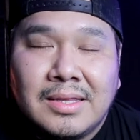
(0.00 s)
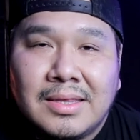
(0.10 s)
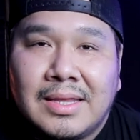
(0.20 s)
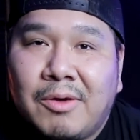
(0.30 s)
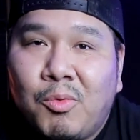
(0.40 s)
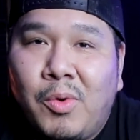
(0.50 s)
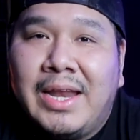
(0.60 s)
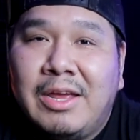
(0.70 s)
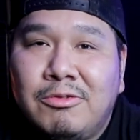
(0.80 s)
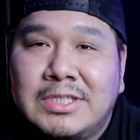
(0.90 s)
like when
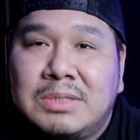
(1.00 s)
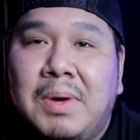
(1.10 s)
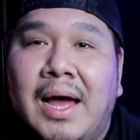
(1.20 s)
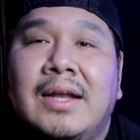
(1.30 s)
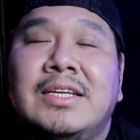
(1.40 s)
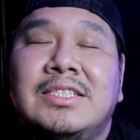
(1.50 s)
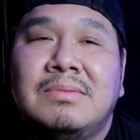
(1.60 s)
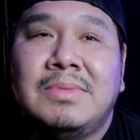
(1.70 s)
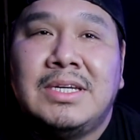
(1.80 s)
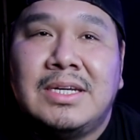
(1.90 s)
he responded to
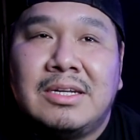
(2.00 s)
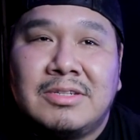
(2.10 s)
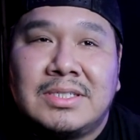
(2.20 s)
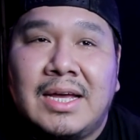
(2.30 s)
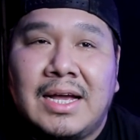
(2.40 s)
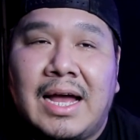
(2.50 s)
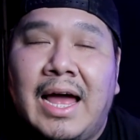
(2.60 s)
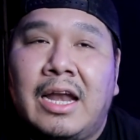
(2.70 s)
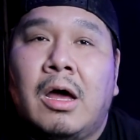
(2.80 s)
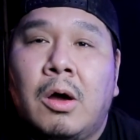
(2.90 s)
me, it was like,
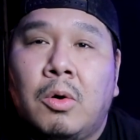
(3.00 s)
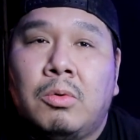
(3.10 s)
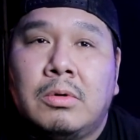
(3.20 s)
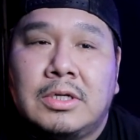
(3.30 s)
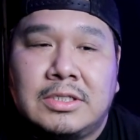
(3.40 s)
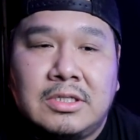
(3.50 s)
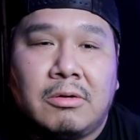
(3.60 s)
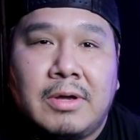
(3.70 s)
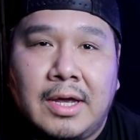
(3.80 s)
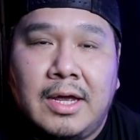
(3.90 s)
I know, it's
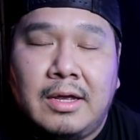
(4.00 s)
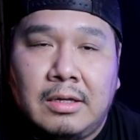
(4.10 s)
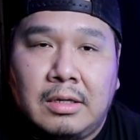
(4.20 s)
okay.